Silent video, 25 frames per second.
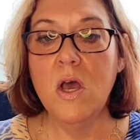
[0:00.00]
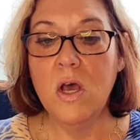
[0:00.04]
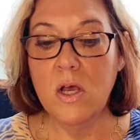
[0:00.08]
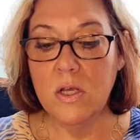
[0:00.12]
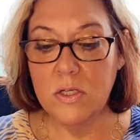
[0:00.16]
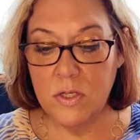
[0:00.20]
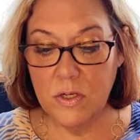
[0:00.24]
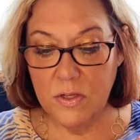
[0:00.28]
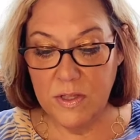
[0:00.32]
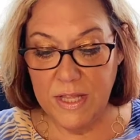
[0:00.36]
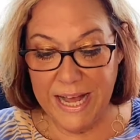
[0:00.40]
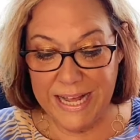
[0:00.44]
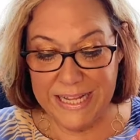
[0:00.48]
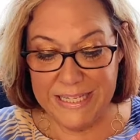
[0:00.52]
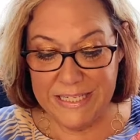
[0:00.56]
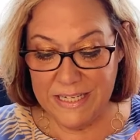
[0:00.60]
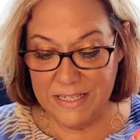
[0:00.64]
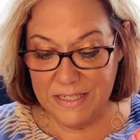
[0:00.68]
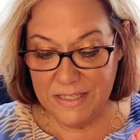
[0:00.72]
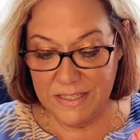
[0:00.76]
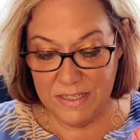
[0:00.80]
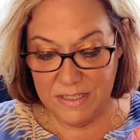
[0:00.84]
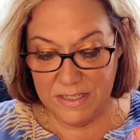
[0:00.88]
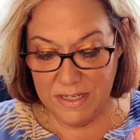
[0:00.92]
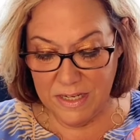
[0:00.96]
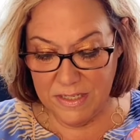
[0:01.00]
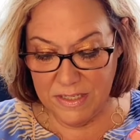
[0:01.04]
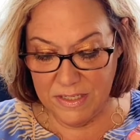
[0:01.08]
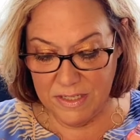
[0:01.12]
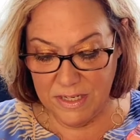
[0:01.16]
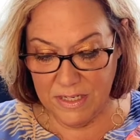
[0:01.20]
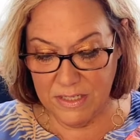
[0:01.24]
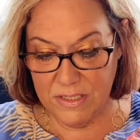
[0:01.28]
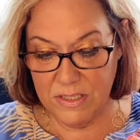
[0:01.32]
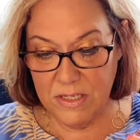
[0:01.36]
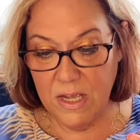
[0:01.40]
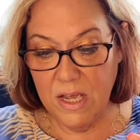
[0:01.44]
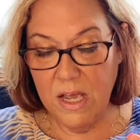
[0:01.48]
So that's the
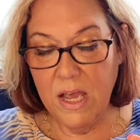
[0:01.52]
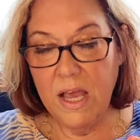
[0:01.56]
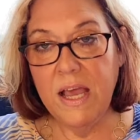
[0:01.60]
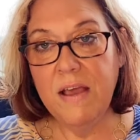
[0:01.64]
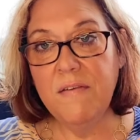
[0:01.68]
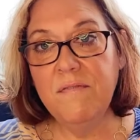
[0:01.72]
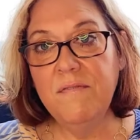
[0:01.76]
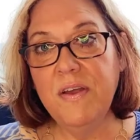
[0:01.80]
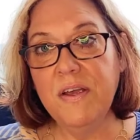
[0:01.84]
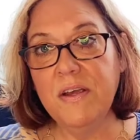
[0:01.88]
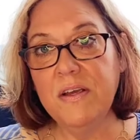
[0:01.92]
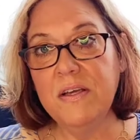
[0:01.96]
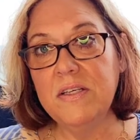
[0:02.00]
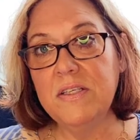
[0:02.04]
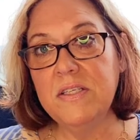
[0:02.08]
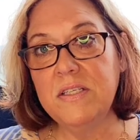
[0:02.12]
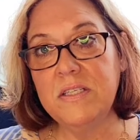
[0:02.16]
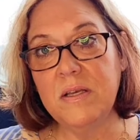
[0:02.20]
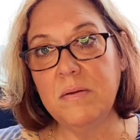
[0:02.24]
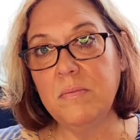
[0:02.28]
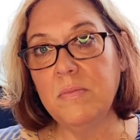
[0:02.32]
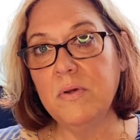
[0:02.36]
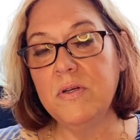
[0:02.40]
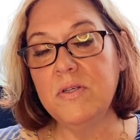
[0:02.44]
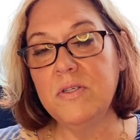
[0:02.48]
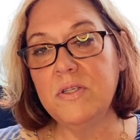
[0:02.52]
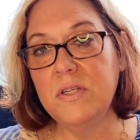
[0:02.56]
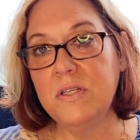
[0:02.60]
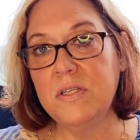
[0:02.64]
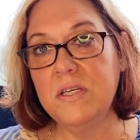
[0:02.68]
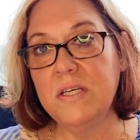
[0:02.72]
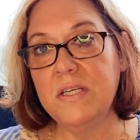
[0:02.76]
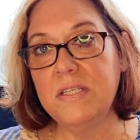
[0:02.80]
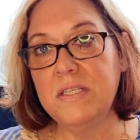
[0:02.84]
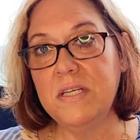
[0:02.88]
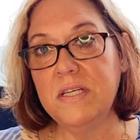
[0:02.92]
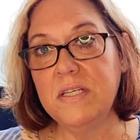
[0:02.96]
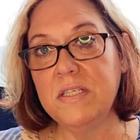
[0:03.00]
statistics. Very similar
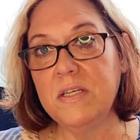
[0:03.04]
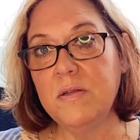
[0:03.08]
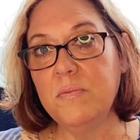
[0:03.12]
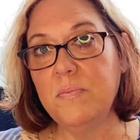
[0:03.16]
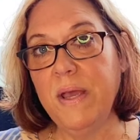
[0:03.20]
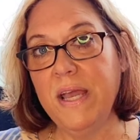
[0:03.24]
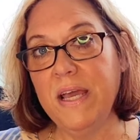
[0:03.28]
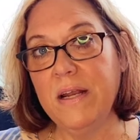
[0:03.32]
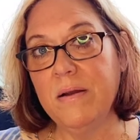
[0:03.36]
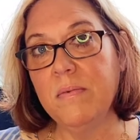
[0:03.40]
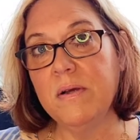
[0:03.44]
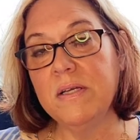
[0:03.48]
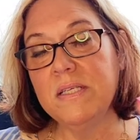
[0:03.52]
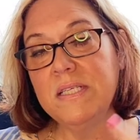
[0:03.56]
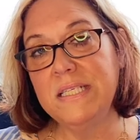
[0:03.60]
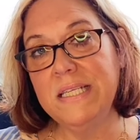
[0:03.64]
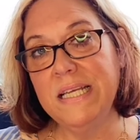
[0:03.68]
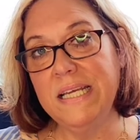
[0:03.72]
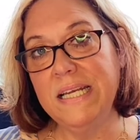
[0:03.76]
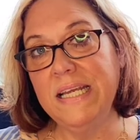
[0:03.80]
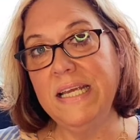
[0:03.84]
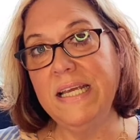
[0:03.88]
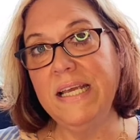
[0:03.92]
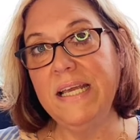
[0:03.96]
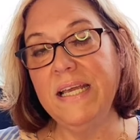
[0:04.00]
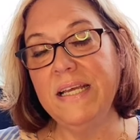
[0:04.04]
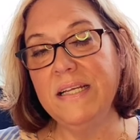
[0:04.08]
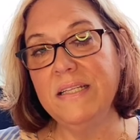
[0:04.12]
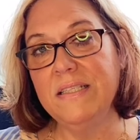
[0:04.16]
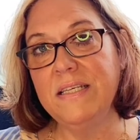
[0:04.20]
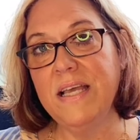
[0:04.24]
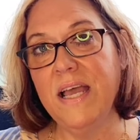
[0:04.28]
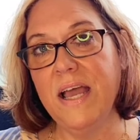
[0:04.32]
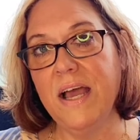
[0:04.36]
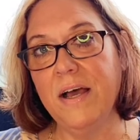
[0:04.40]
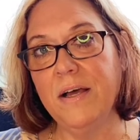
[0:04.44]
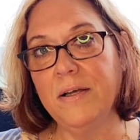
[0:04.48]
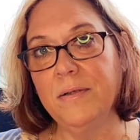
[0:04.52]
statistics in Panama City in
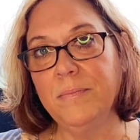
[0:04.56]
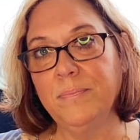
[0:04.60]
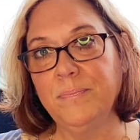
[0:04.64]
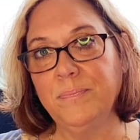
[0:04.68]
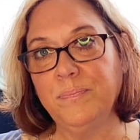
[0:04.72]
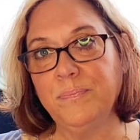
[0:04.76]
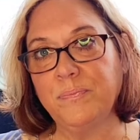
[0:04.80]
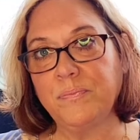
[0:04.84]
town,